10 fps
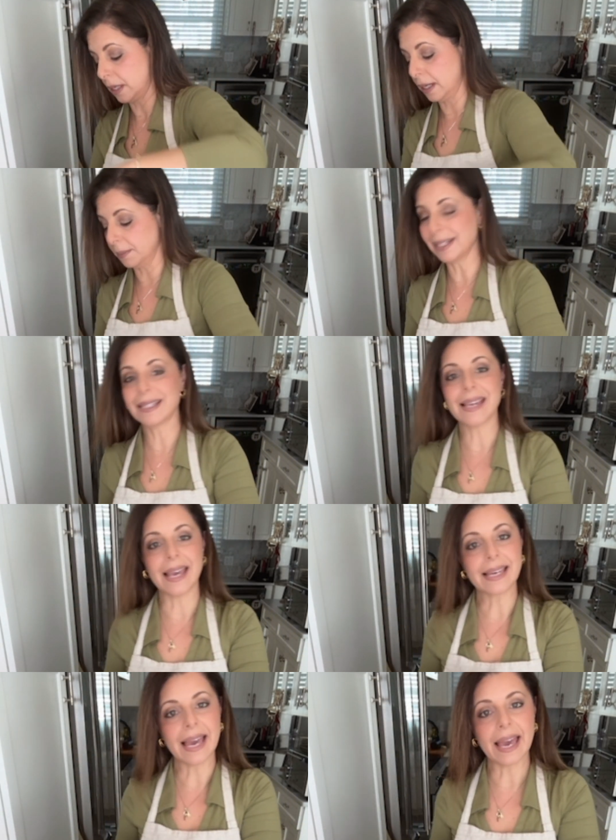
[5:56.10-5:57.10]
And I'm going to
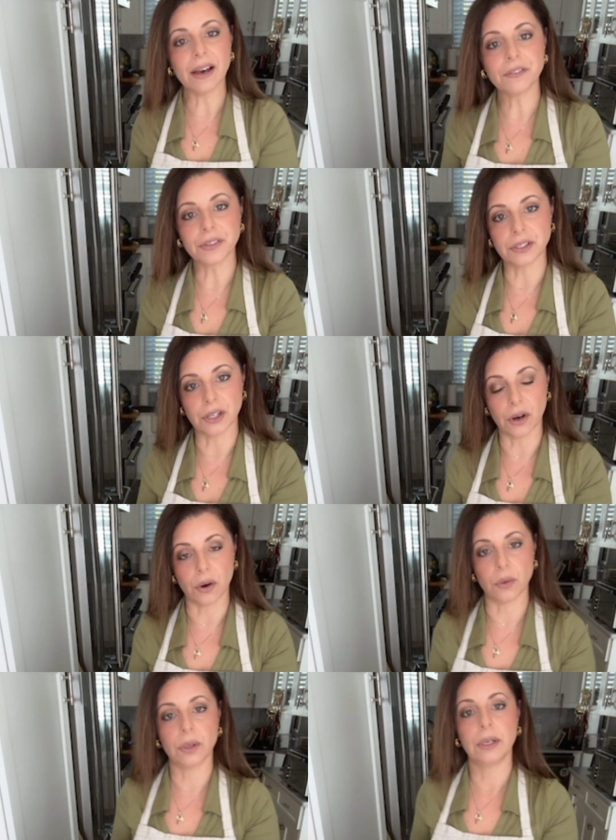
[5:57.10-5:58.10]
take half the
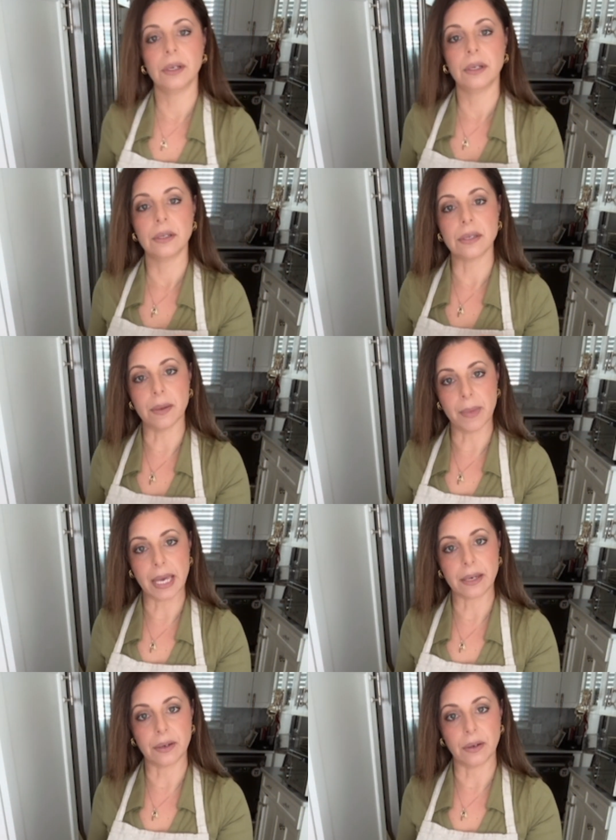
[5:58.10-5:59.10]
dough to
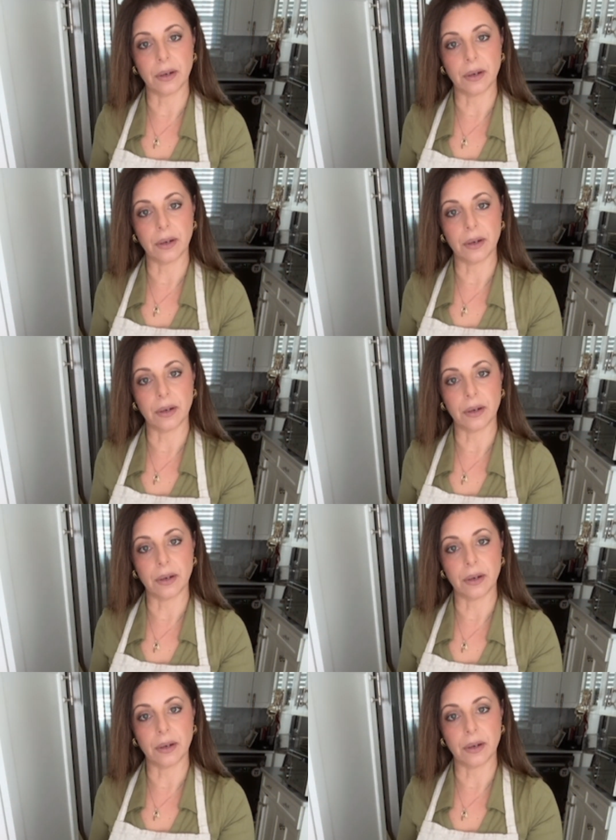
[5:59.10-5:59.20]
make